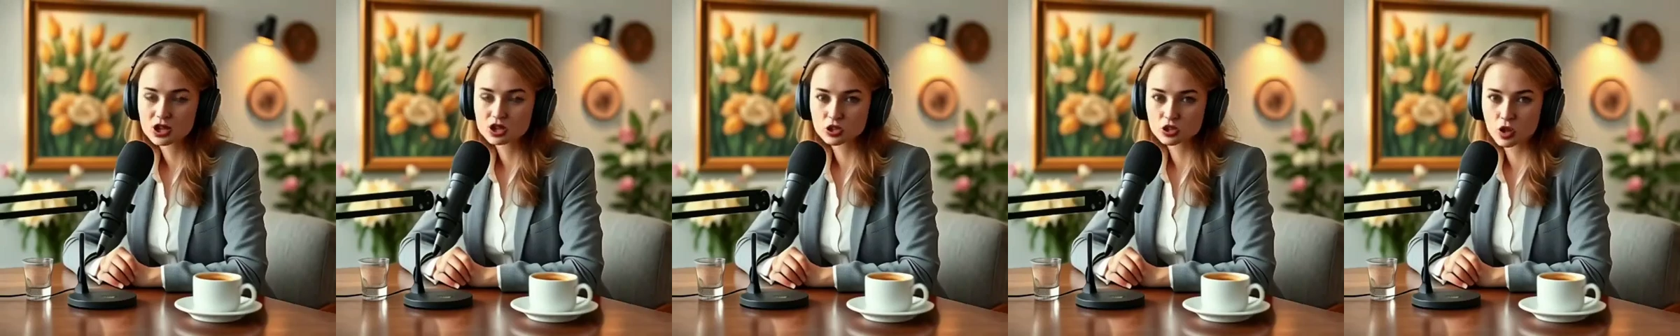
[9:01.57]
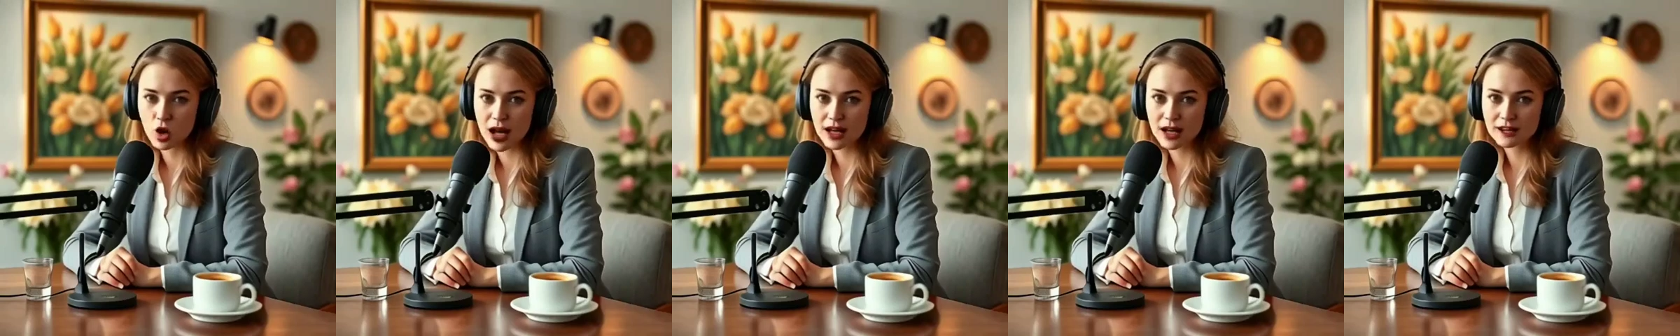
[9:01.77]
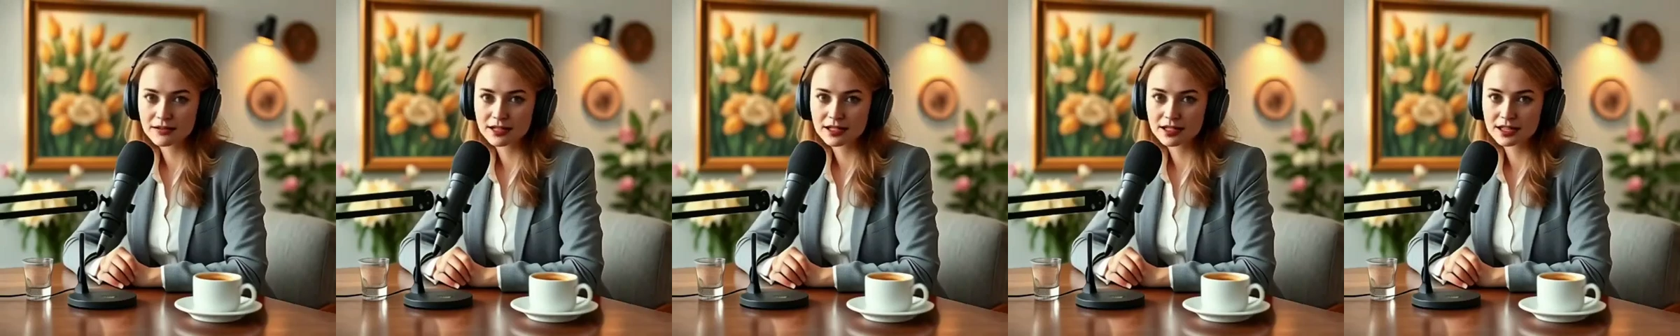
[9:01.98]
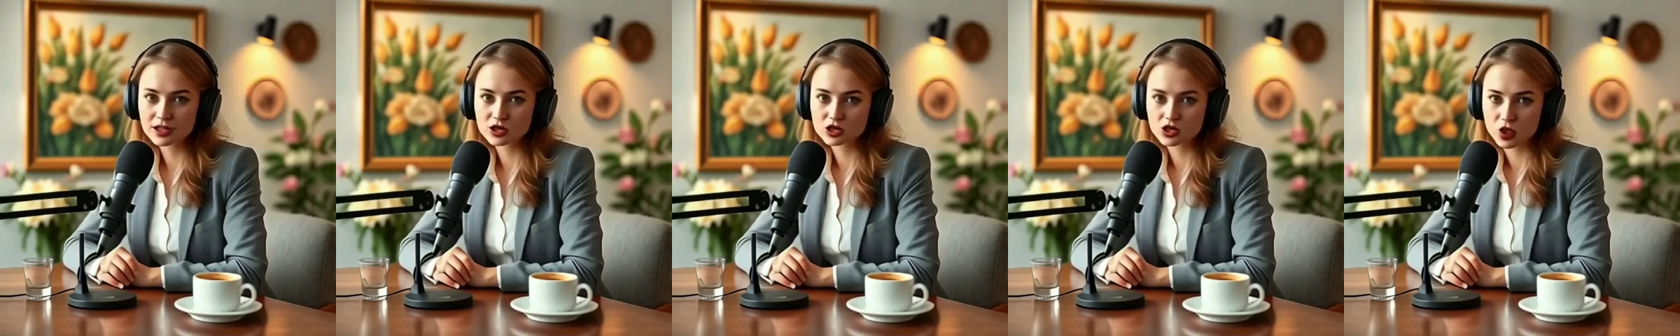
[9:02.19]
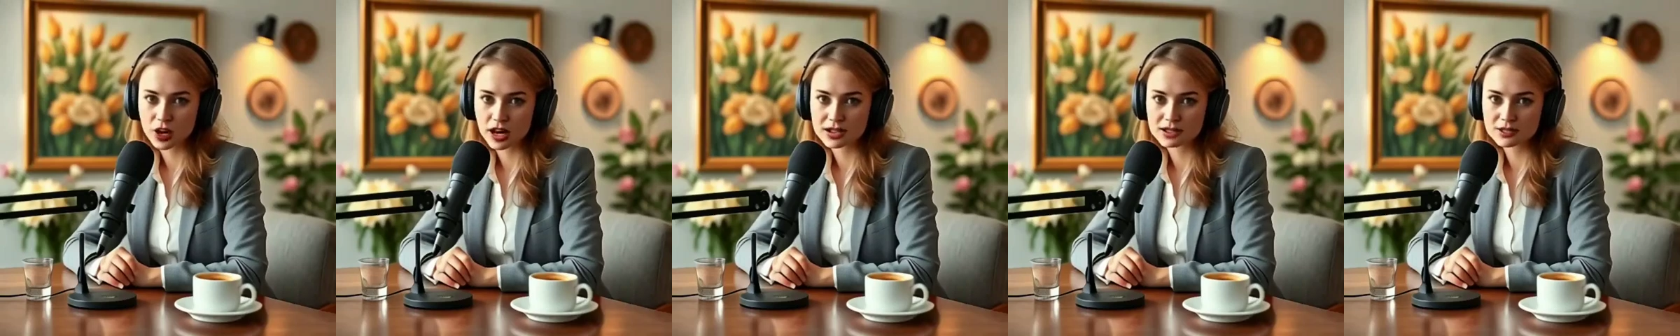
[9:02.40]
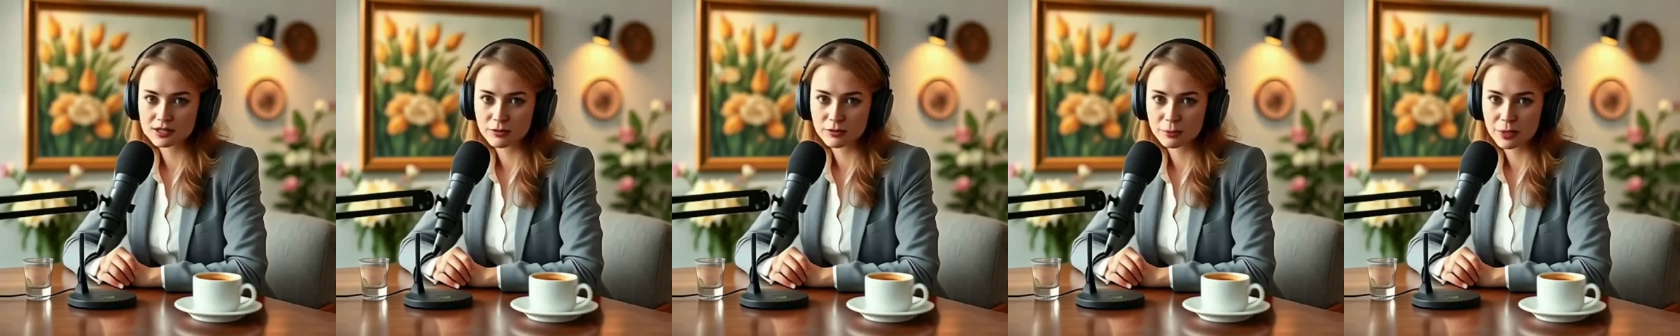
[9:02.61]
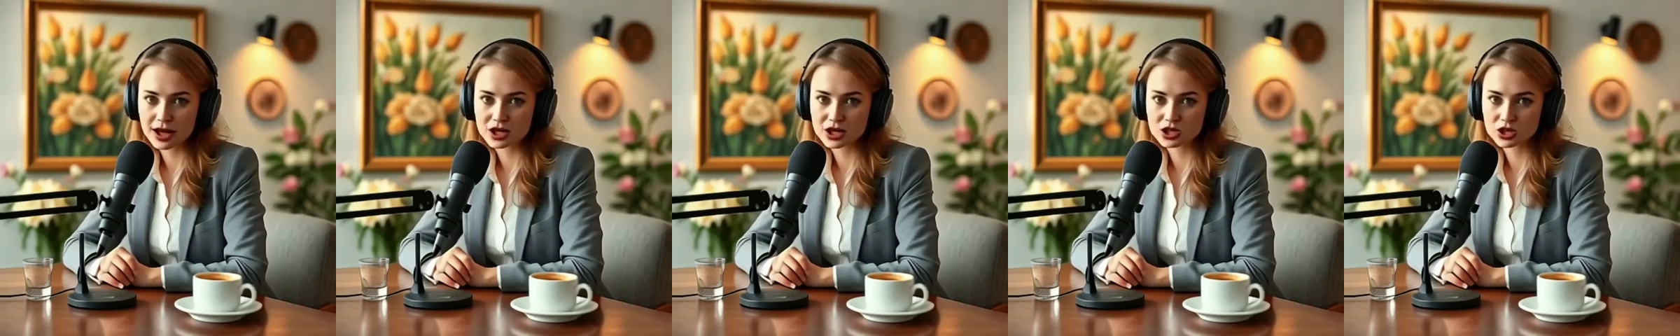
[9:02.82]
driving the
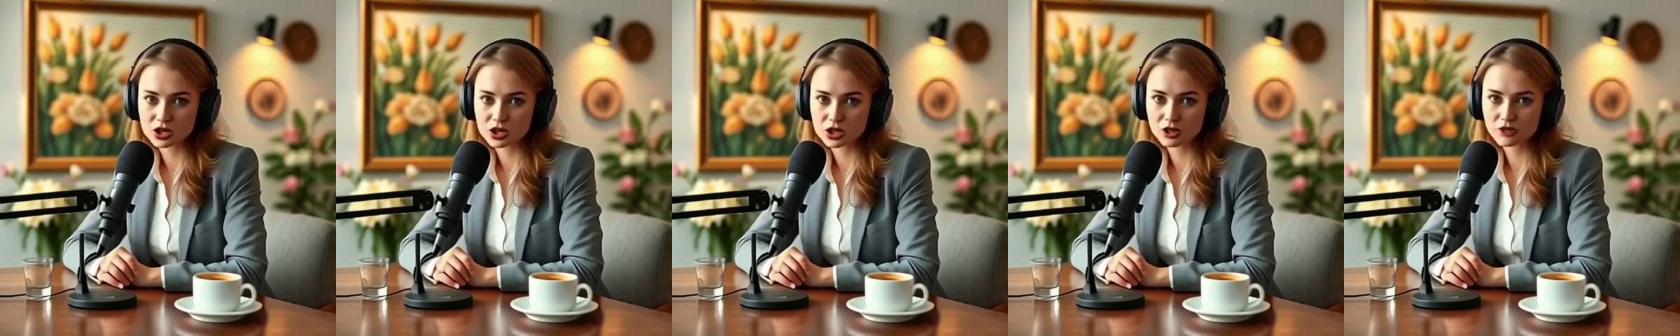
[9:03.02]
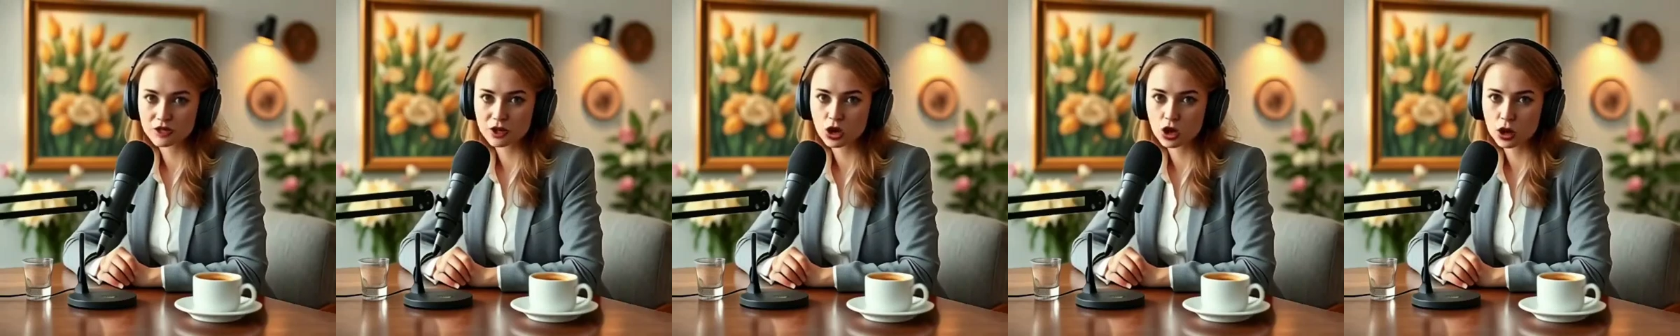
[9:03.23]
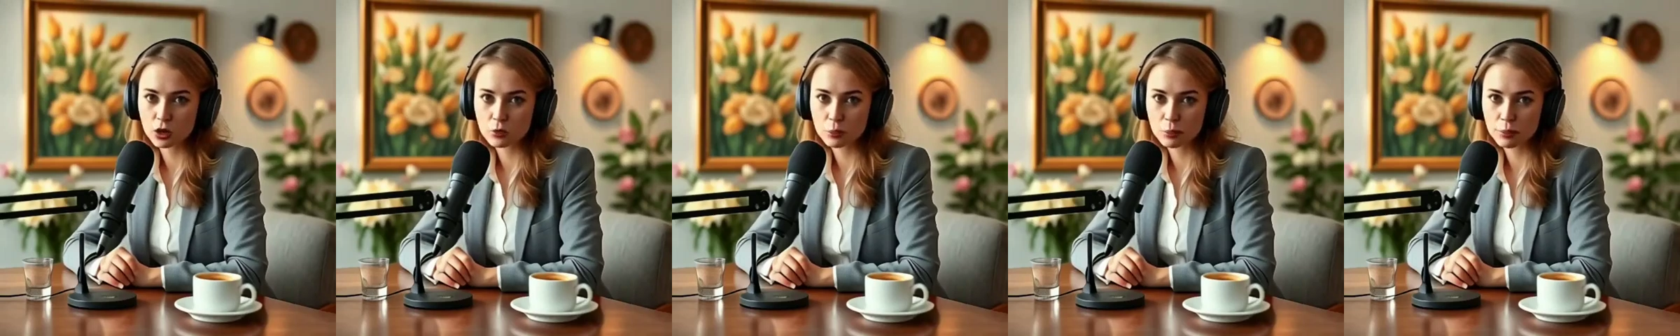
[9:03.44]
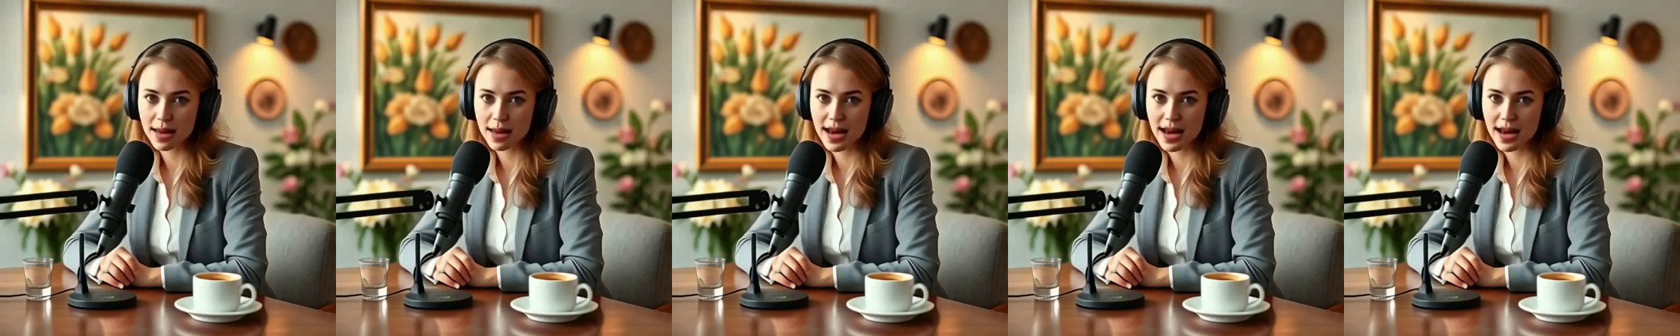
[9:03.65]
transformation of global